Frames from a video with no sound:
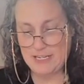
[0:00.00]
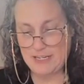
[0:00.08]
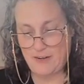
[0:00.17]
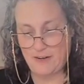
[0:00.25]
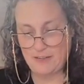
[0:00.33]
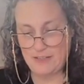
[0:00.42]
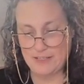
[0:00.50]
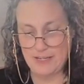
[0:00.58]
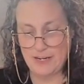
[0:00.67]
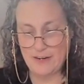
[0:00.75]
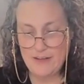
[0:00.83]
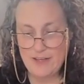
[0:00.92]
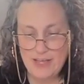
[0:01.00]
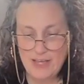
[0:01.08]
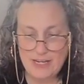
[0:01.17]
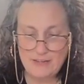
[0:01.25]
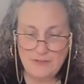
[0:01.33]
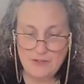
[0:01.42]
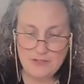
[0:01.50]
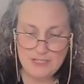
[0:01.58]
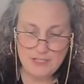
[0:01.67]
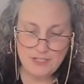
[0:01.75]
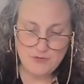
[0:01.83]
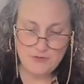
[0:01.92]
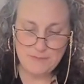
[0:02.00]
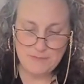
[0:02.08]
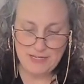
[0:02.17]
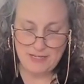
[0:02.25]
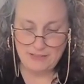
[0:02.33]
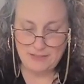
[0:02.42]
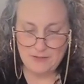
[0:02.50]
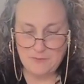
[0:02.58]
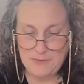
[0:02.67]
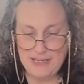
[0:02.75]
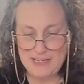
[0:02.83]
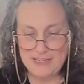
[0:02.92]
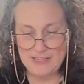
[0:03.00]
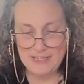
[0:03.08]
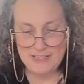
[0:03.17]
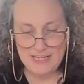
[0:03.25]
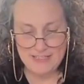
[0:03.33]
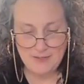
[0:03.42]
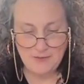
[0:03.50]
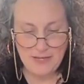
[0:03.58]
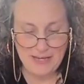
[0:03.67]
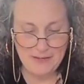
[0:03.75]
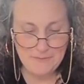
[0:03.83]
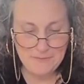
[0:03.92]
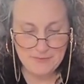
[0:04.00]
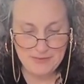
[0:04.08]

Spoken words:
to get it all in there. And if you need to trim it a little bit, that's okay.